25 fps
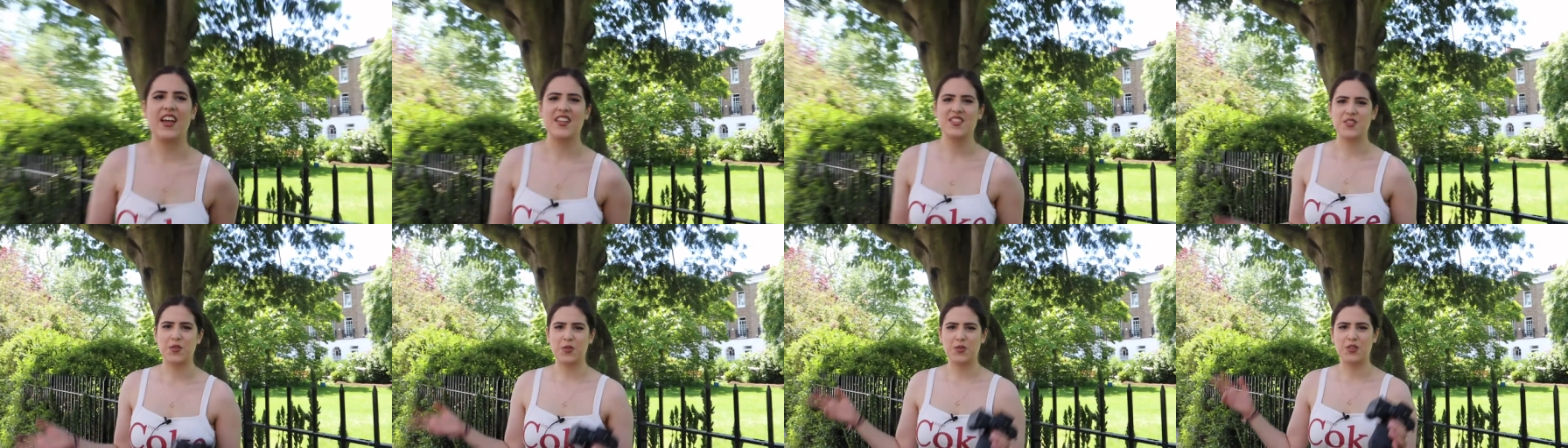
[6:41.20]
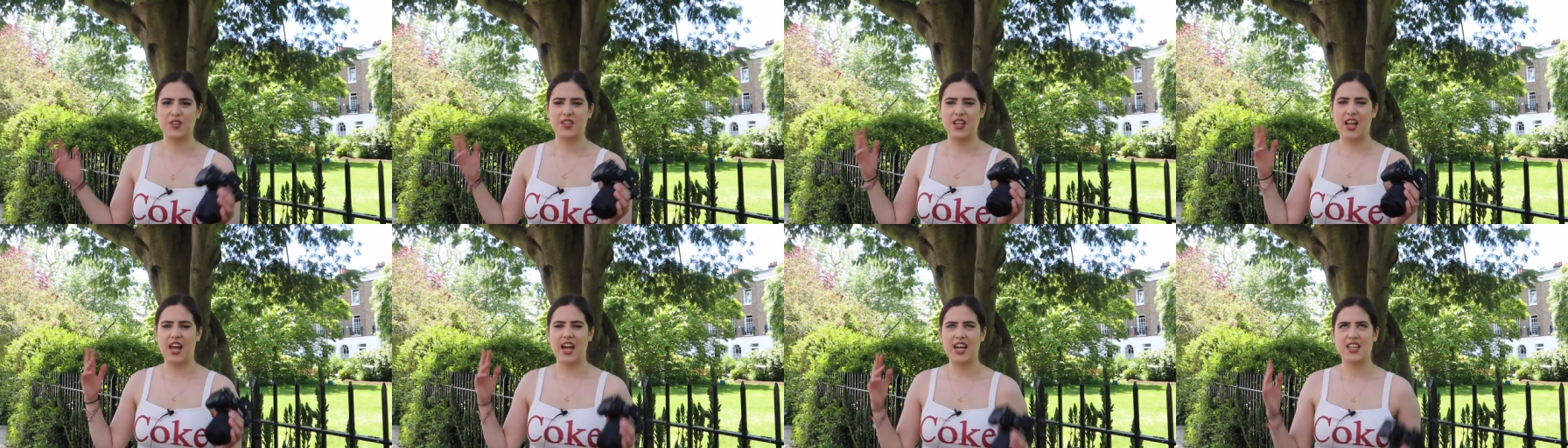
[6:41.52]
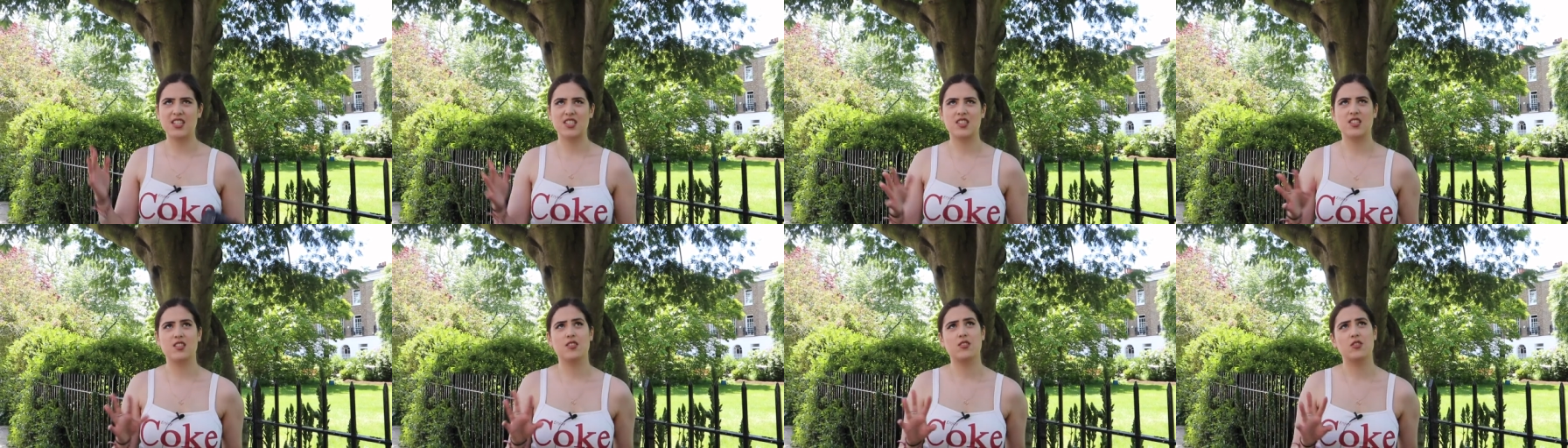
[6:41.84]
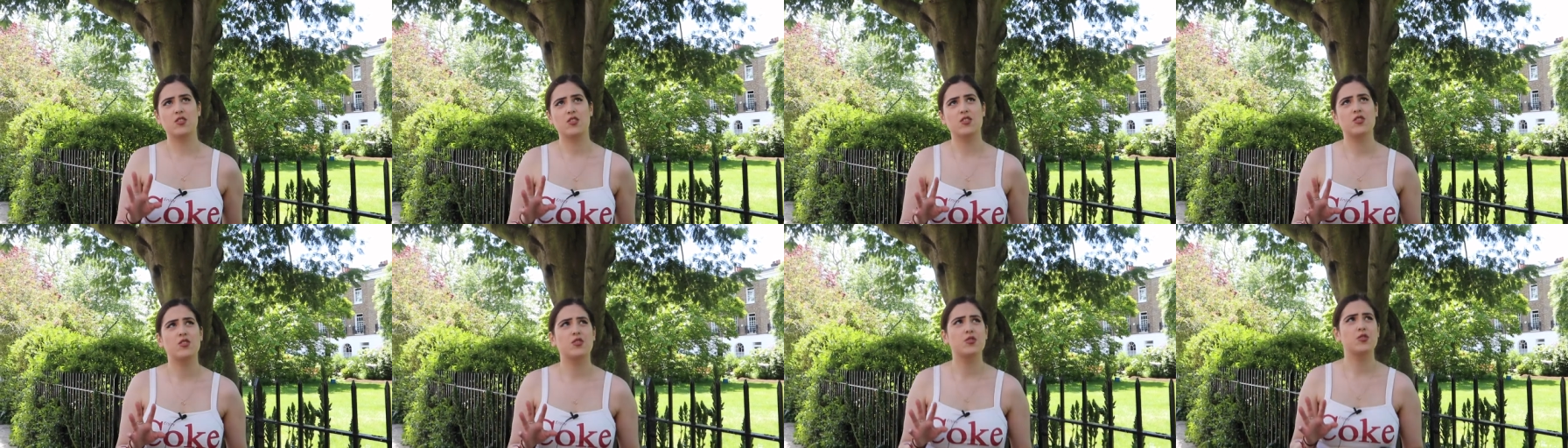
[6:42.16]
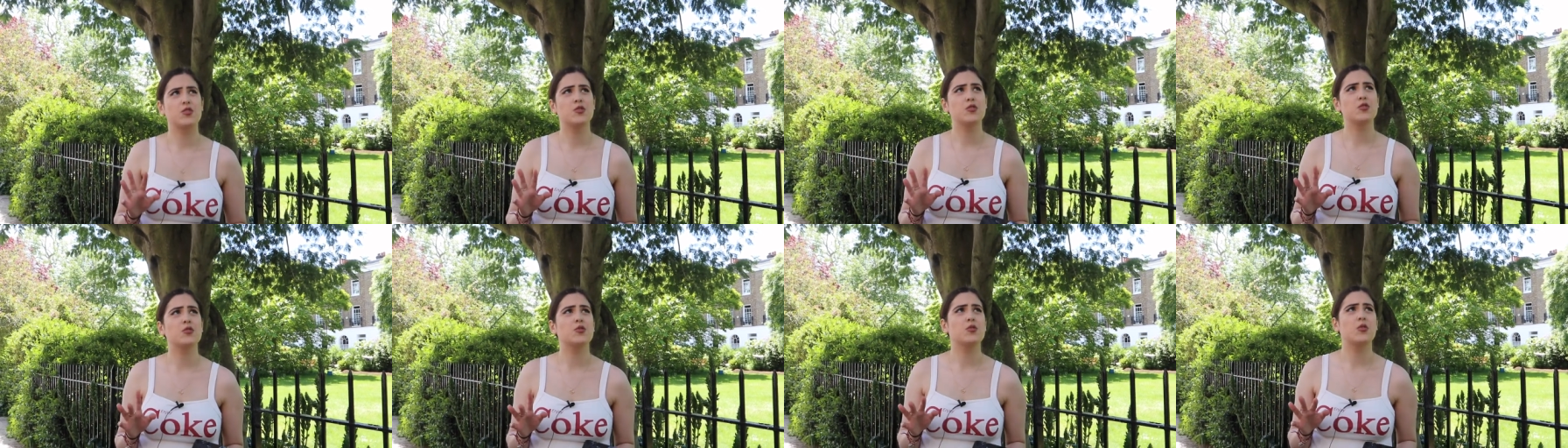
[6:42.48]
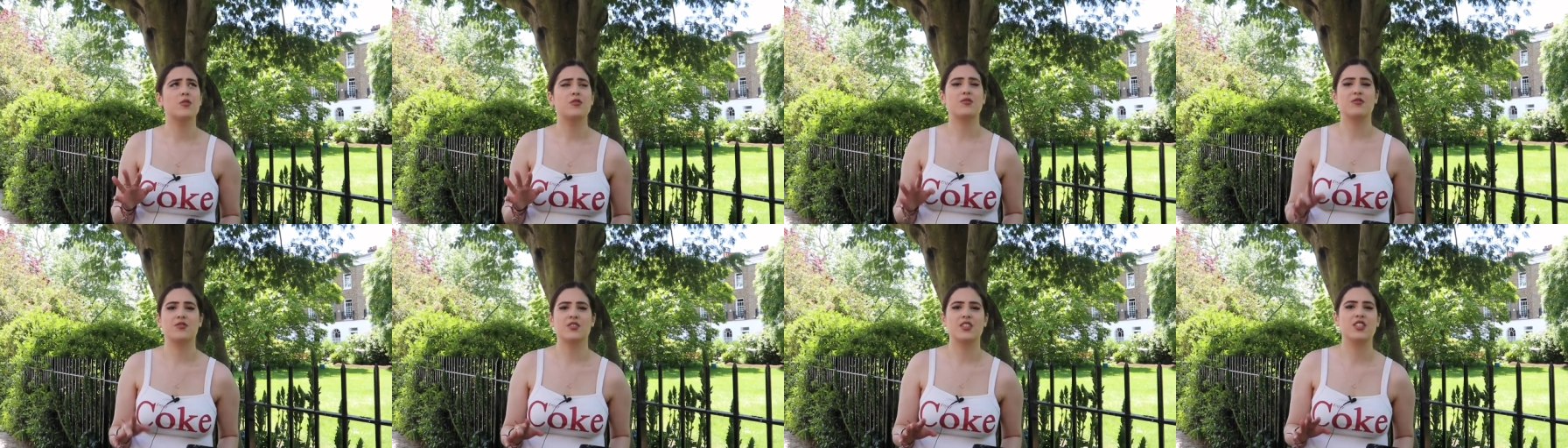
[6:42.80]
So the last 2
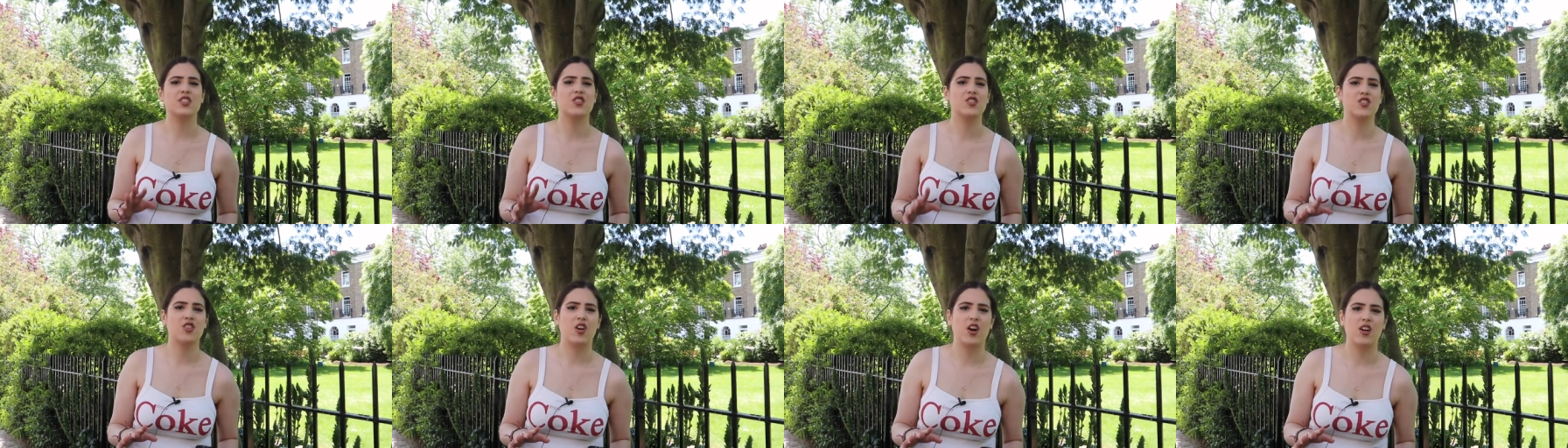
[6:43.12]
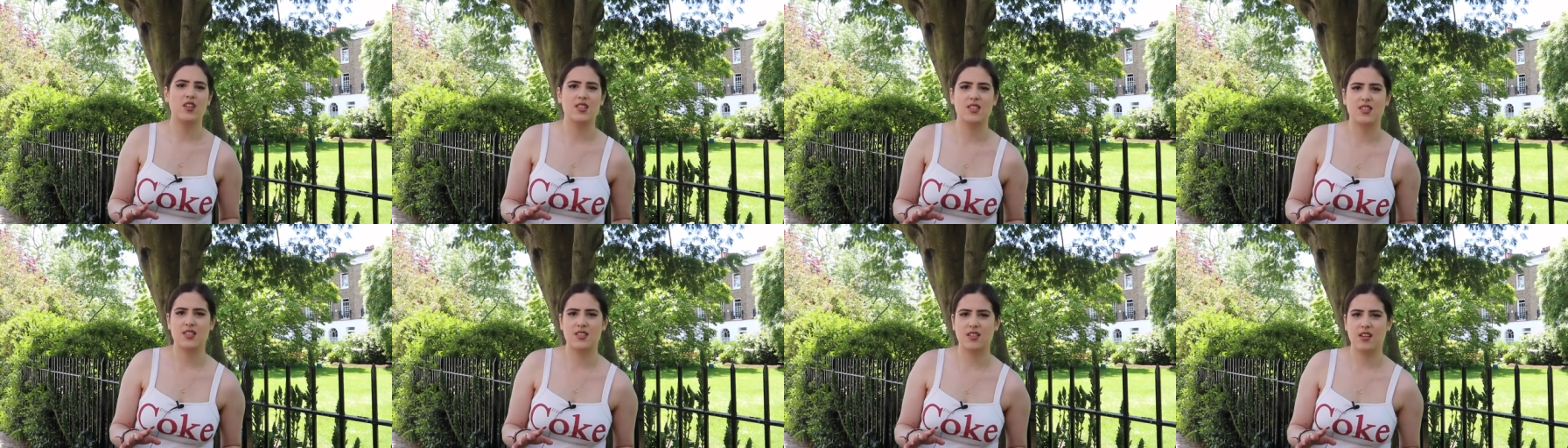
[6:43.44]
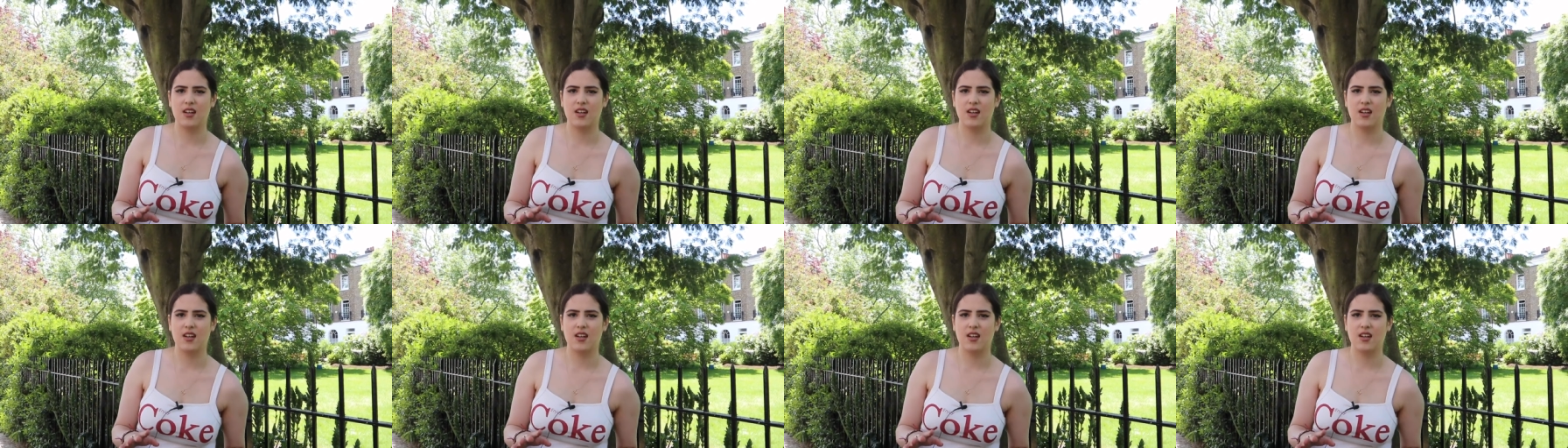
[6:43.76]
or 3 shots,